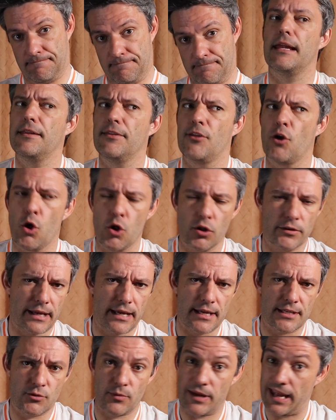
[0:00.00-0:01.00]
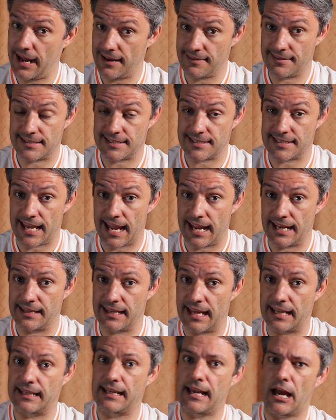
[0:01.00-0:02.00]
In the old days, we had the saying
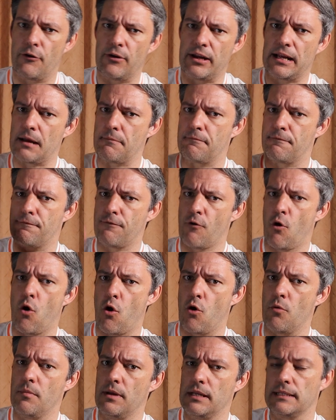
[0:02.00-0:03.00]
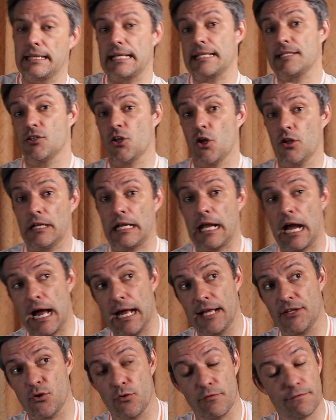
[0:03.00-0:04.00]
that Currie Cup form does not
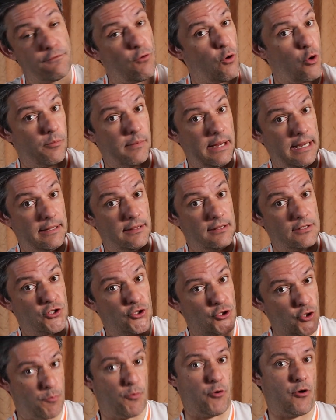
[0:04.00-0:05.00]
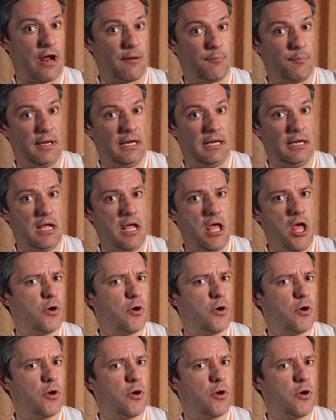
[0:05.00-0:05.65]
guide your form in Super Rugby.